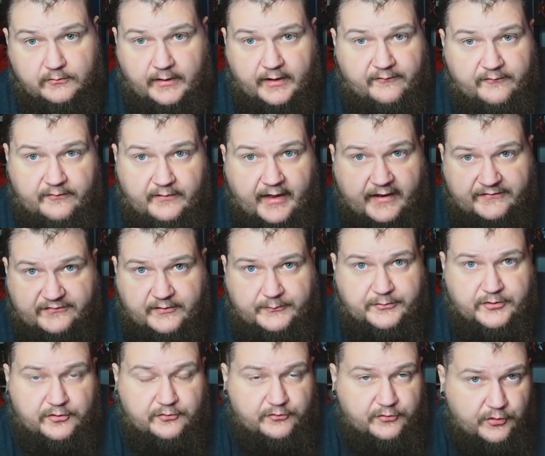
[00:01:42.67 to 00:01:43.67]
Eh, that's
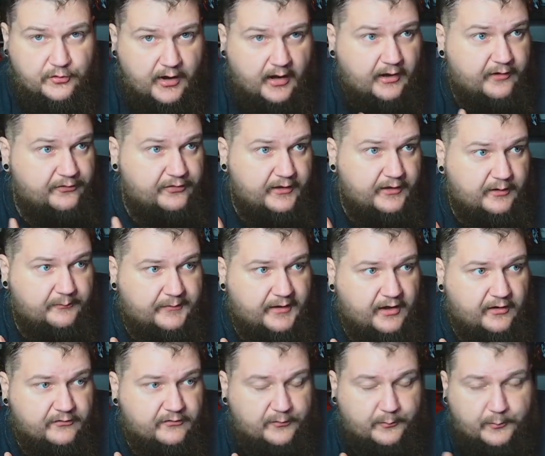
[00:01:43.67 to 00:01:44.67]
up to you. You got to think
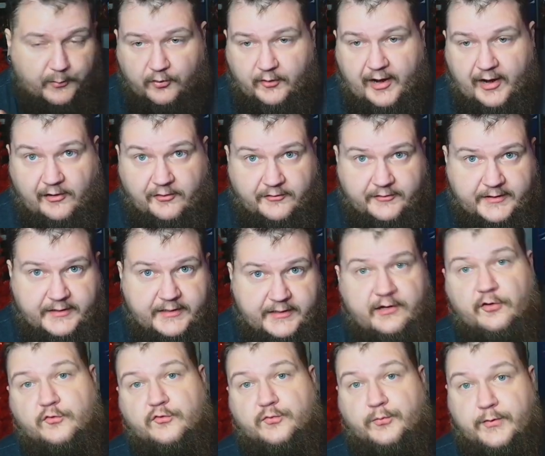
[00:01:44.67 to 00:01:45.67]
about the morality
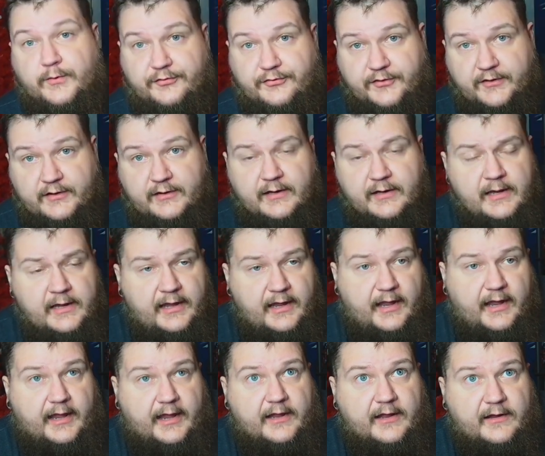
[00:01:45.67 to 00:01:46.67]
that goes with it
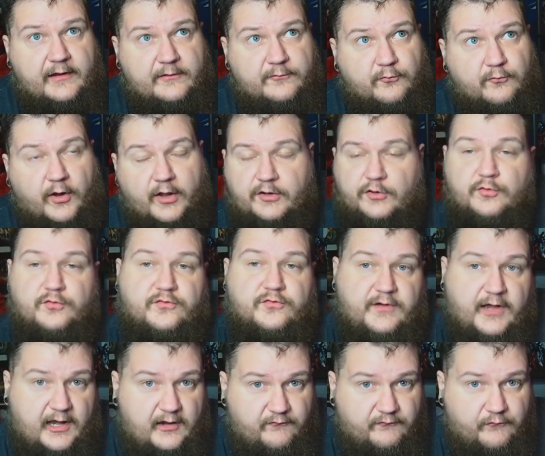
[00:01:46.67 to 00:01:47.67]
and what you
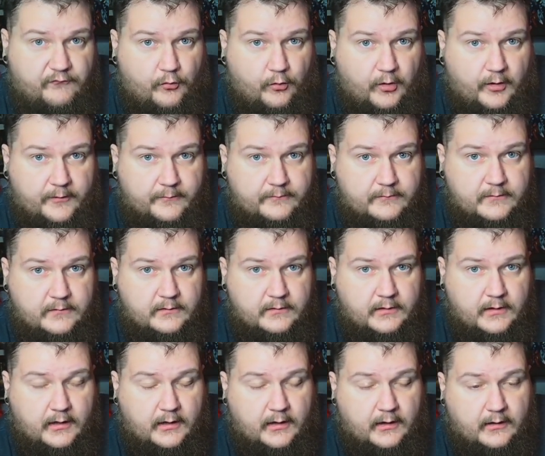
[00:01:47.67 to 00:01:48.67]
stand for.
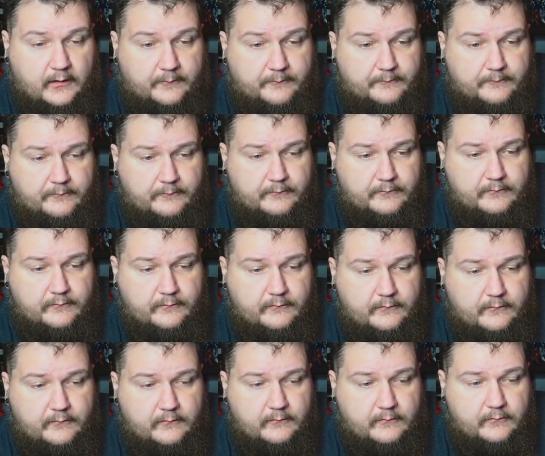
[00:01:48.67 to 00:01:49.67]
Um,
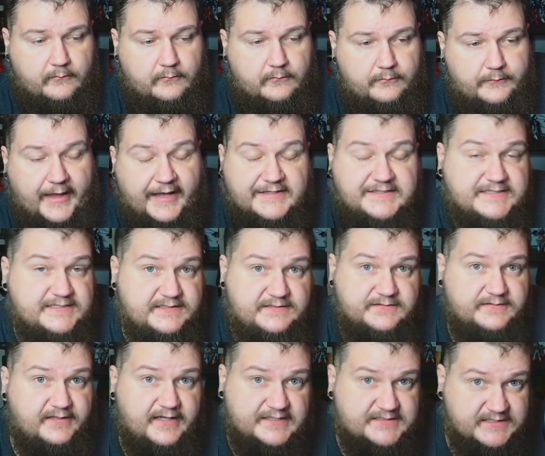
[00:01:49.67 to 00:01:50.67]
that's
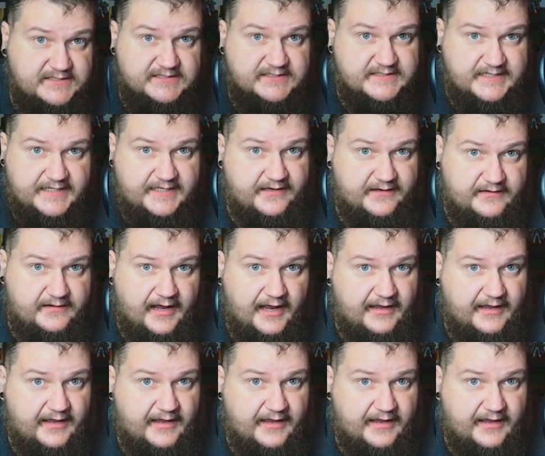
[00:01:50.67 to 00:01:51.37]
that's just it.